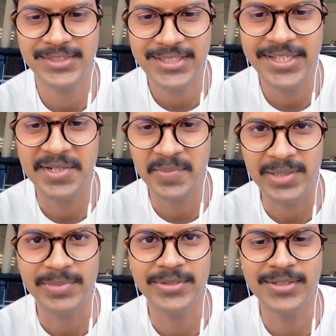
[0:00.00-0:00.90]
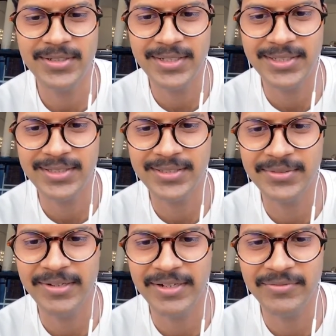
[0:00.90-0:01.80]
It's 8 people.
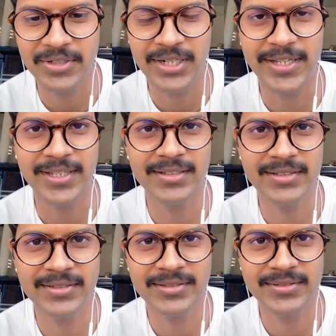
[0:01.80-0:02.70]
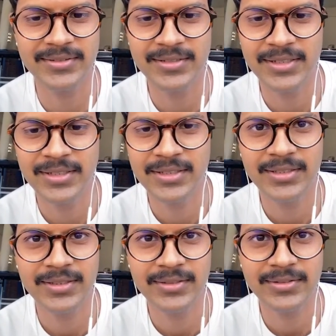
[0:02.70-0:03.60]
I'll wait for like
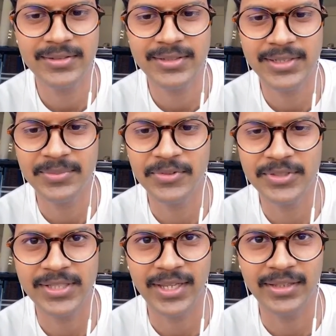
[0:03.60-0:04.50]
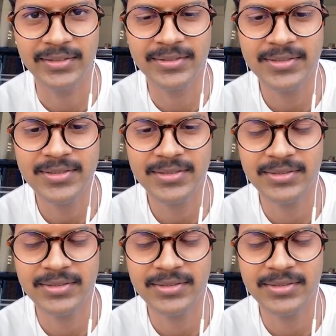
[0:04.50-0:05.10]
30 more seconds.